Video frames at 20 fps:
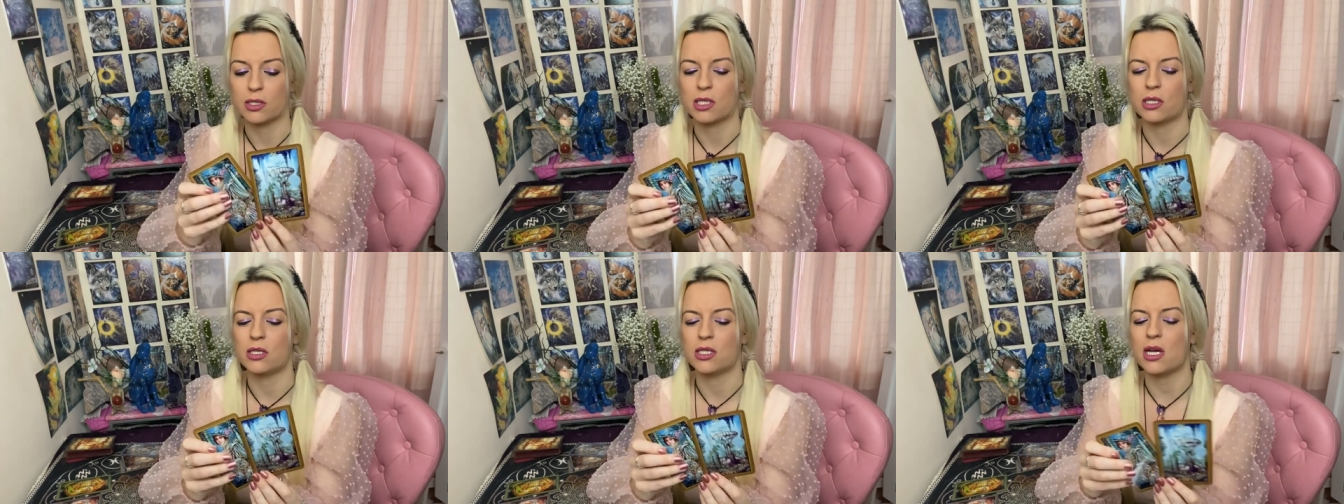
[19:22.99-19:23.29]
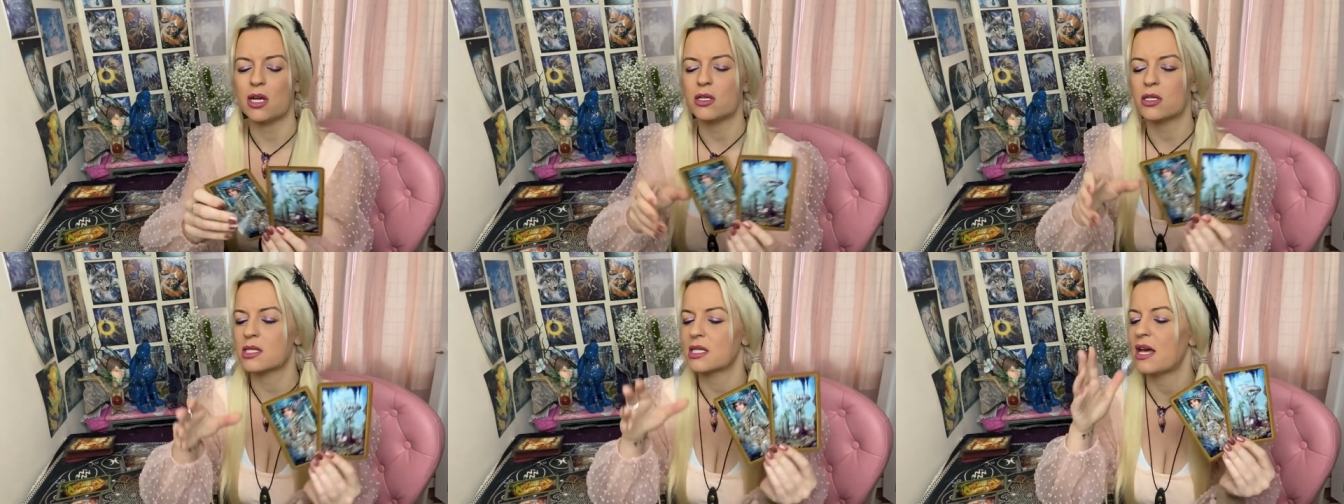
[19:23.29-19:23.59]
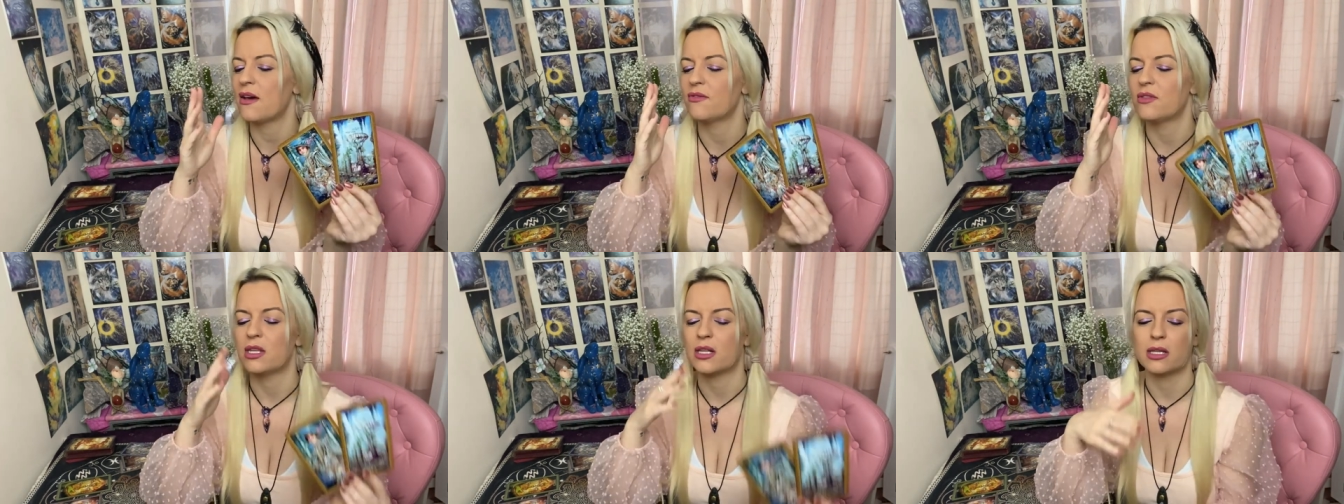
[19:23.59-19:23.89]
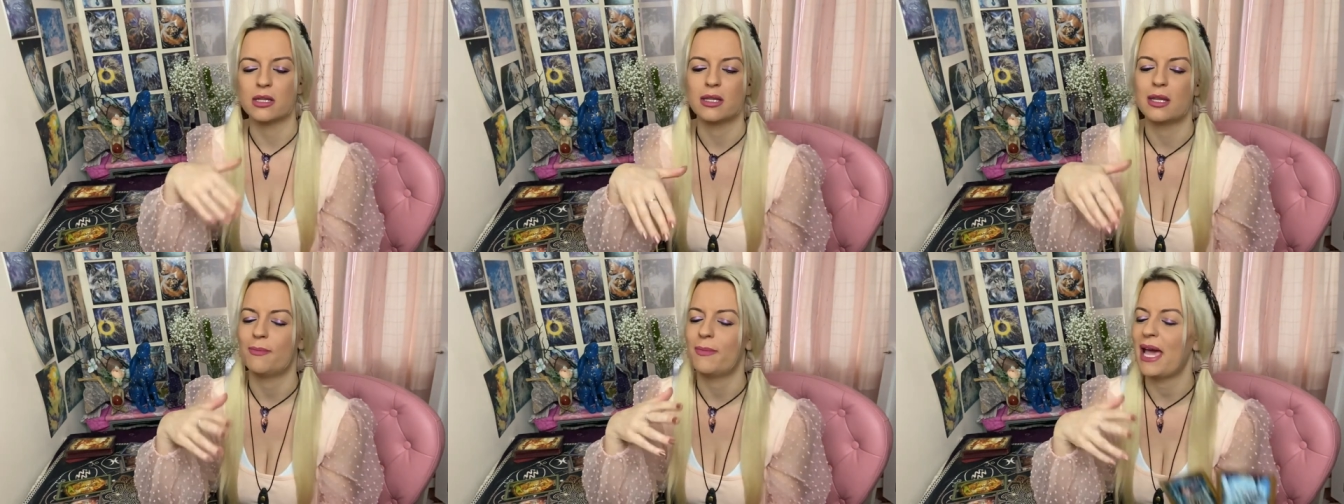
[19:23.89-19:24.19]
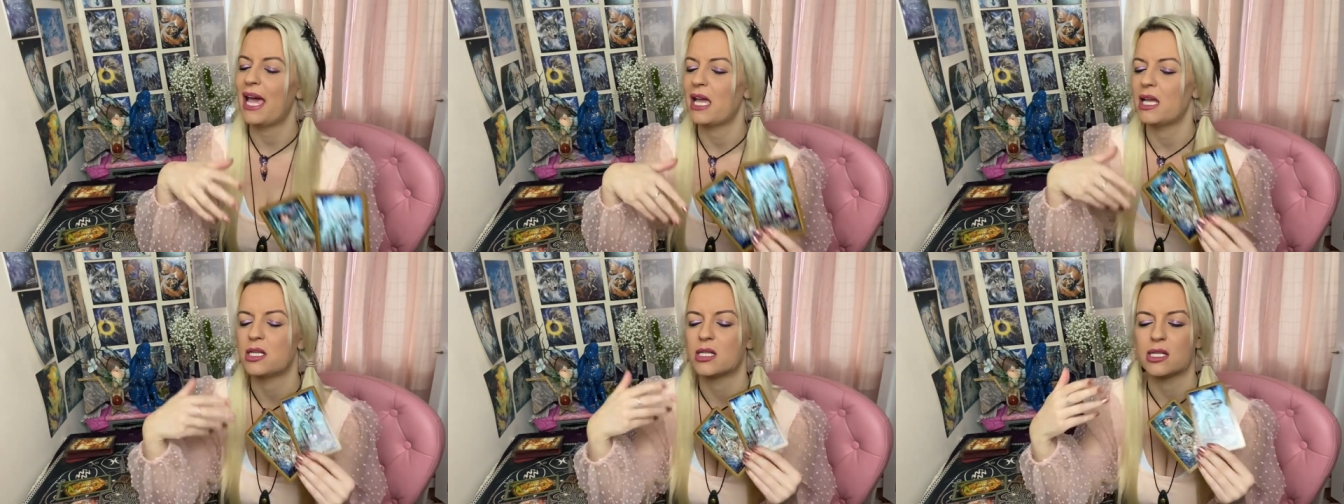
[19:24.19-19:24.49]
So you don't just have the
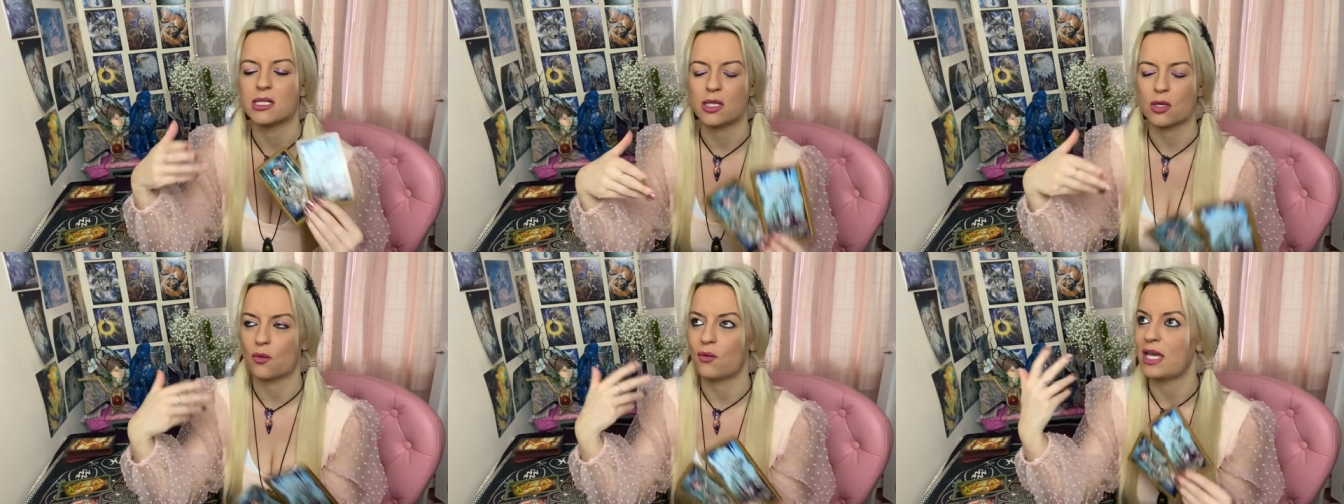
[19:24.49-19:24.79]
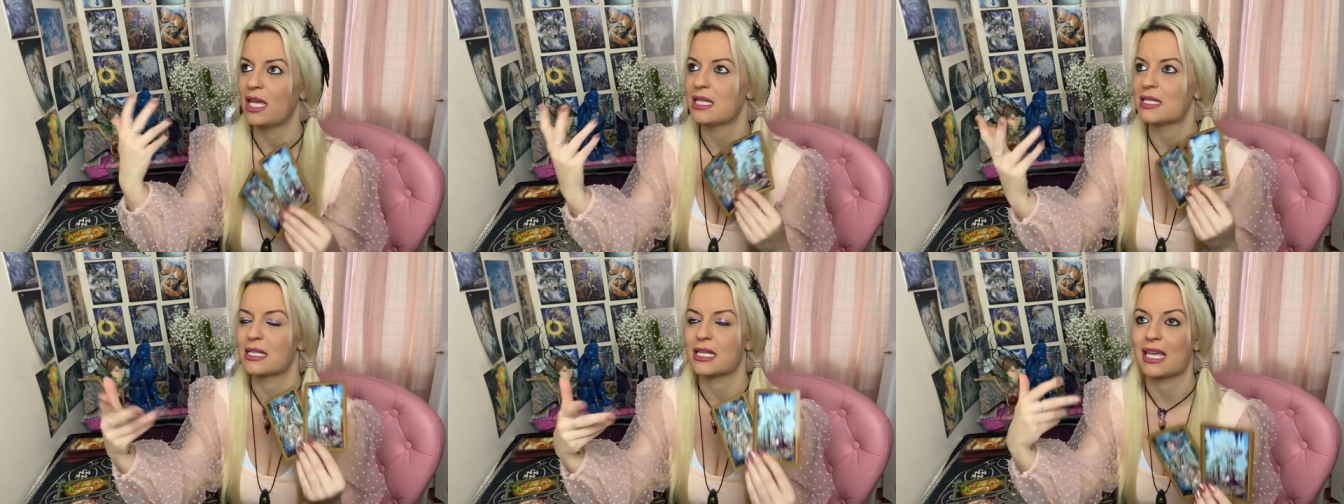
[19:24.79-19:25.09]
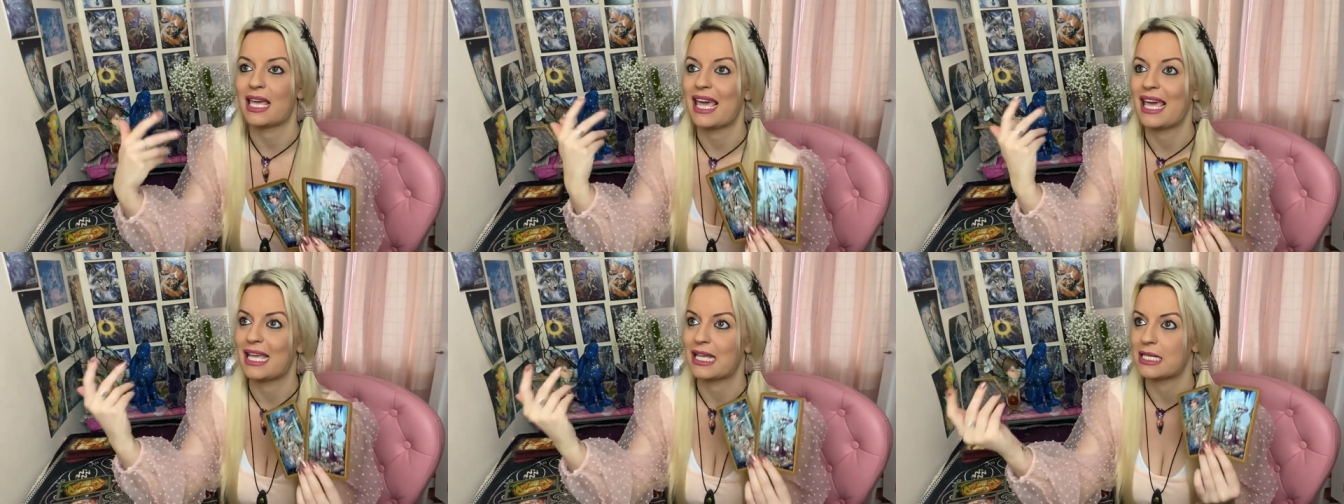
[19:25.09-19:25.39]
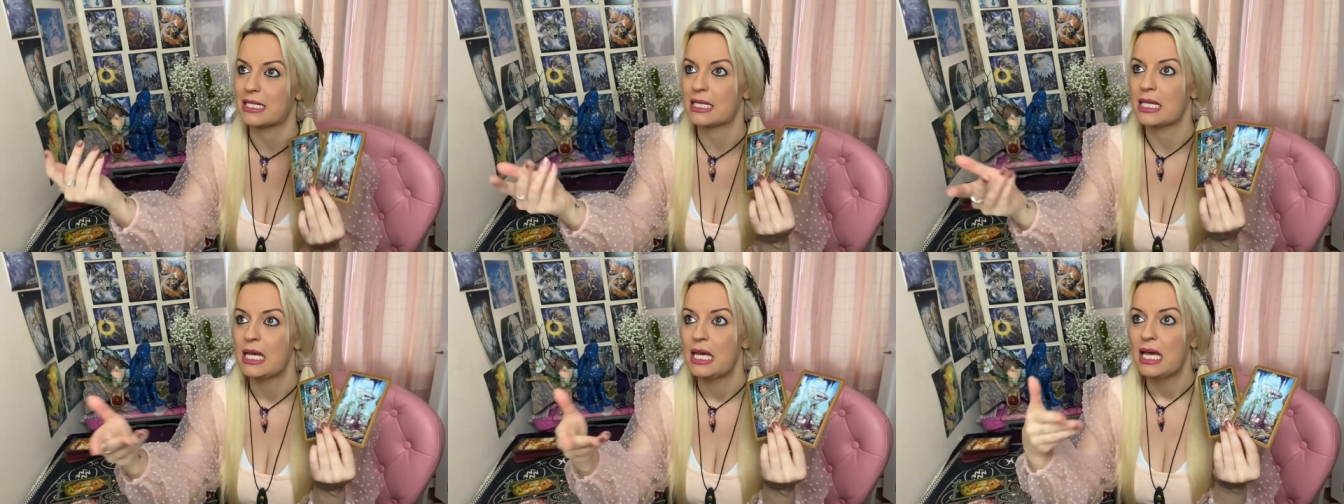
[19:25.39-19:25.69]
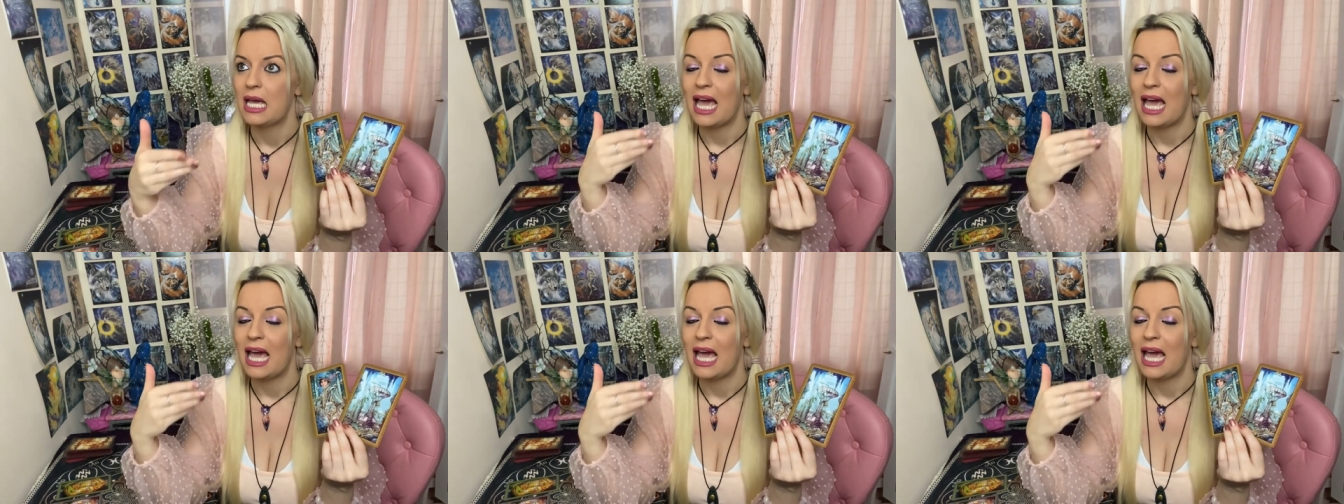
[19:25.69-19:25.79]
pages, the queens, the kings.